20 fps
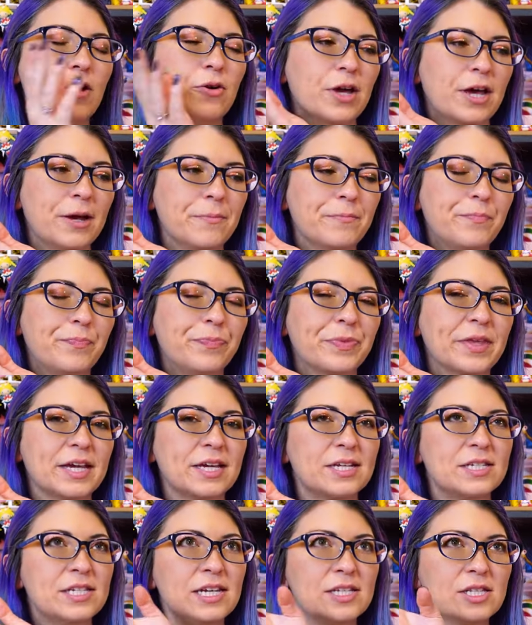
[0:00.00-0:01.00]
Okay, I
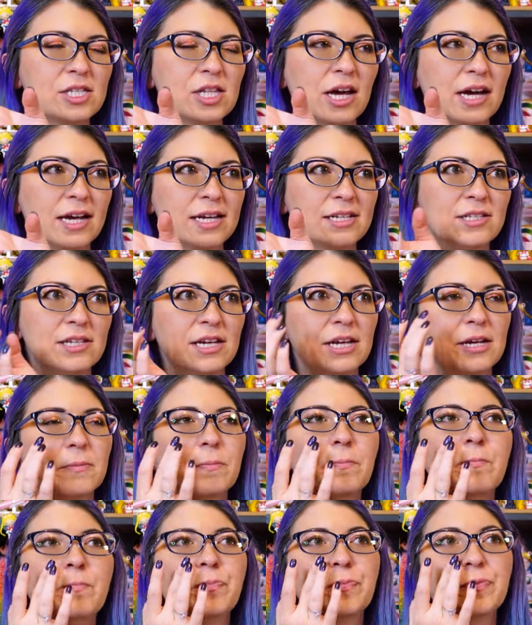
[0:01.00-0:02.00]
can taste the
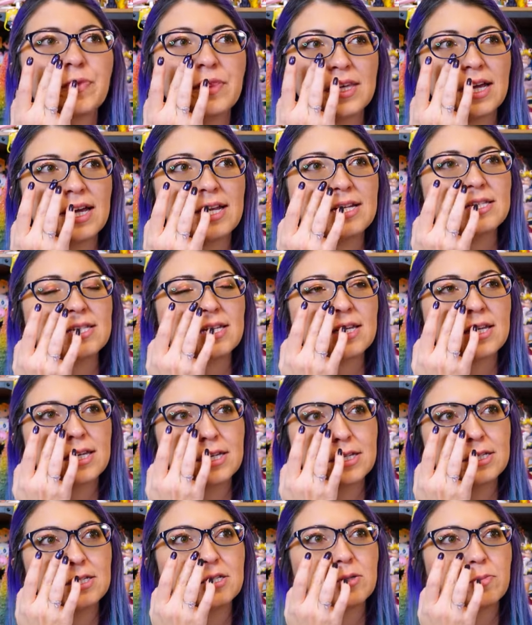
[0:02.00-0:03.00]
icing. The icing
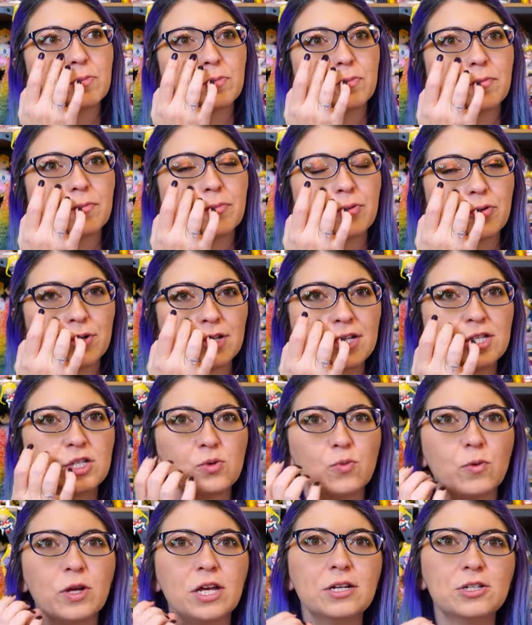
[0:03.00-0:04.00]
is pretty
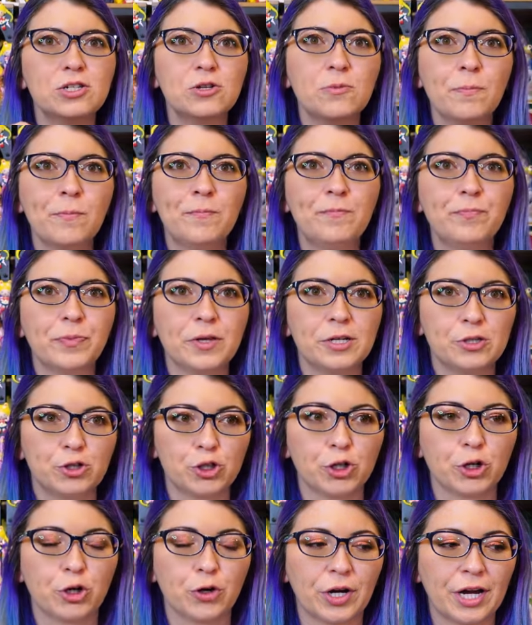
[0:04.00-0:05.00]
sweet,
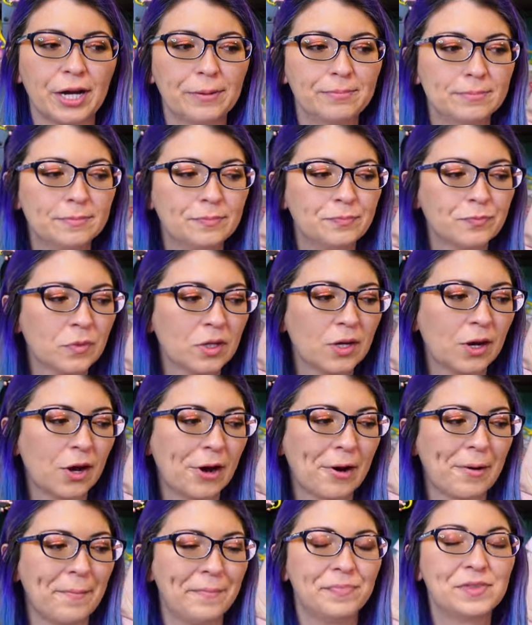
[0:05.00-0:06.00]
sugary.
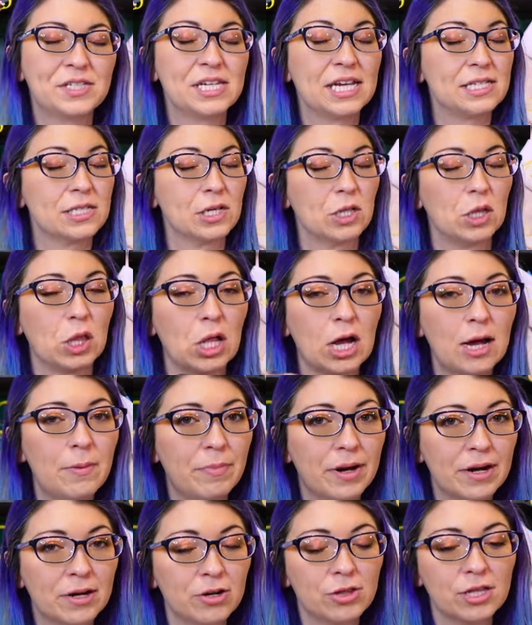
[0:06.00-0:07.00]
Um, tastes a
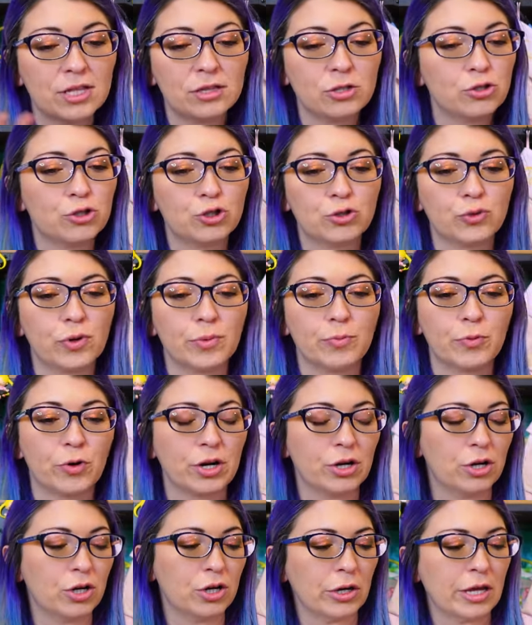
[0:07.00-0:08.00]
lot better than those
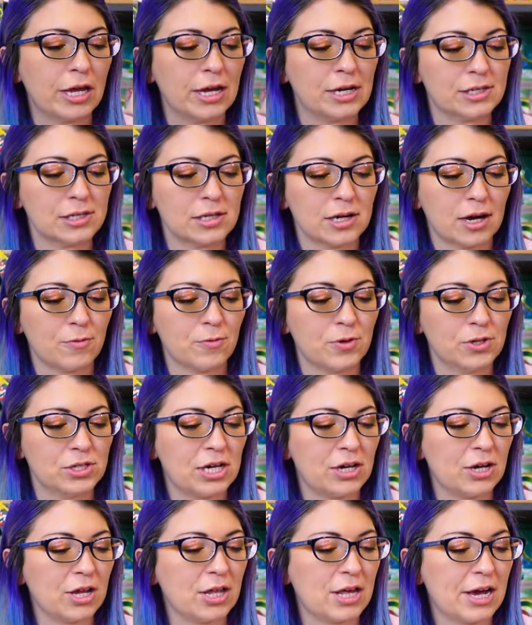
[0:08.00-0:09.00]
shortbread cookies. I will
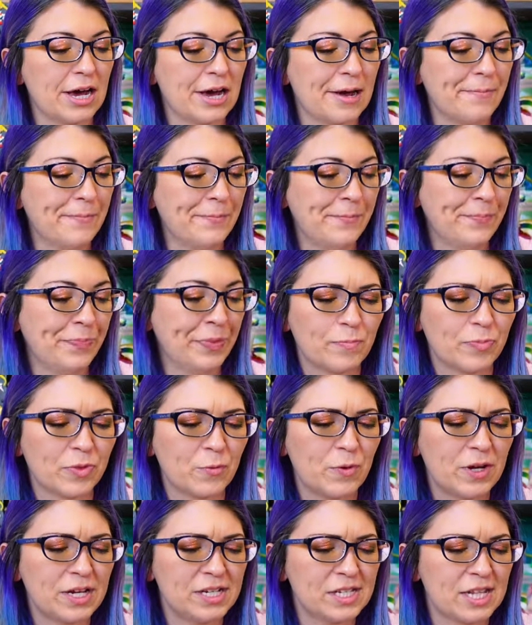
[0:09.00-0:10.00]
tell you that.
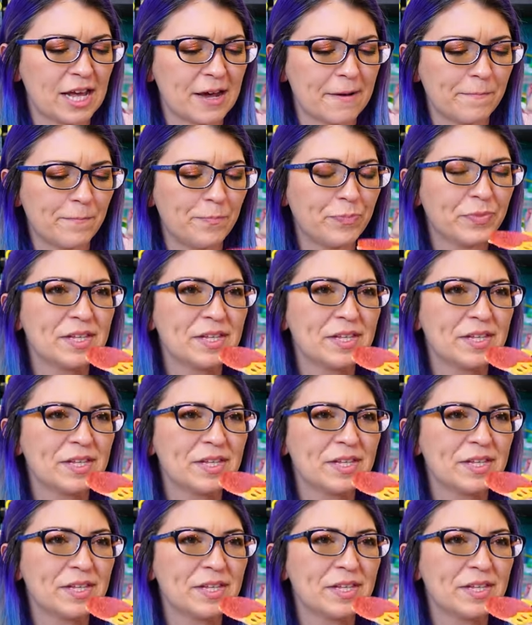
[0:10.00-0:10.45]
What is that?